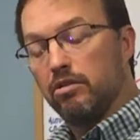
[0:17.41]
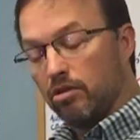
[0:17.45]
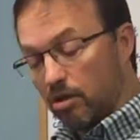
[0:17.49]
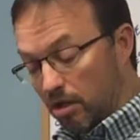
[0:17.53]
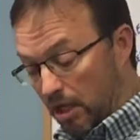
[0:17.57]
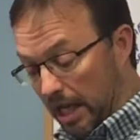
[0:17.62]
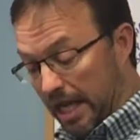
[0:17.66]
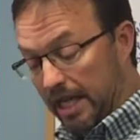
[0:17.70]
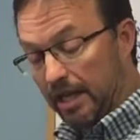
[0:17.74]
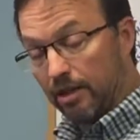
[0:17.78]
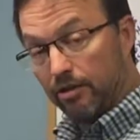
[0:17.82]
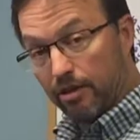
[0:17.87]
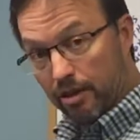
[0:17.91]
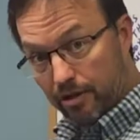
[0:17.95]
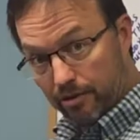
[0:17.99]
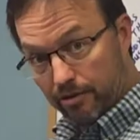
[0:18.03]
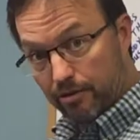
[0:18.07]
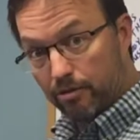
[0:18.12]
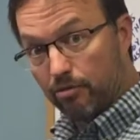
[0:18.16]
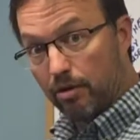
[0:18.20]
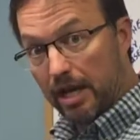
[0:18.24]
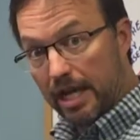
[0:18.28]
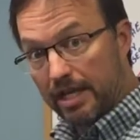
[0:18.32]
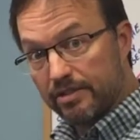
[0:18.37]
and the
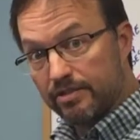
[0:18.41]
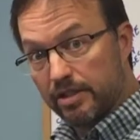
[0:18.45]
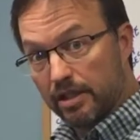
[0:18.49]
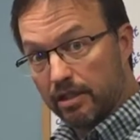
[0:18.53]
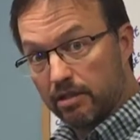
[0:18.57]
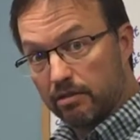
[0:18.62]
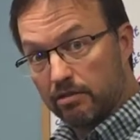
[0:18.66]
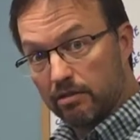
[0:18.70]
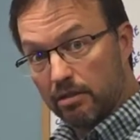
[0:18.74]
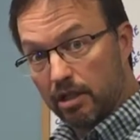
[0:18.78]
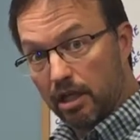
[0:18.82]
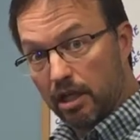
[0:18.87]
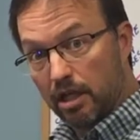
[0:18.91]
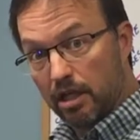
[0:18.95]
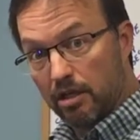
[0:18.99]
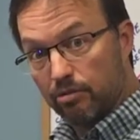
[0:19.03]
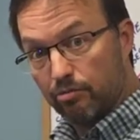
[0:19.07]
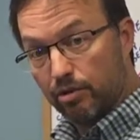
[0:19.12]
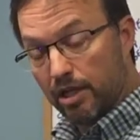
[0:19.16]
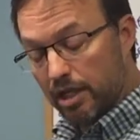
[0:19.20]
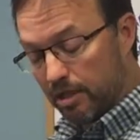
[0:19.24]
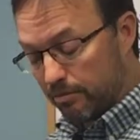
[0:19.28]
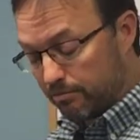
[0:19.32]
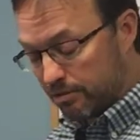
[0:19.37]
thoracic
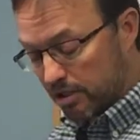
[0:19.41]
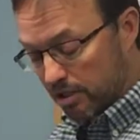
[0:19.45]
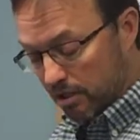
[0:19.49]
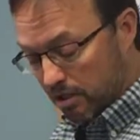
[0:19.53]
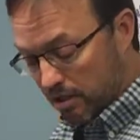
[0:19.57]
ribs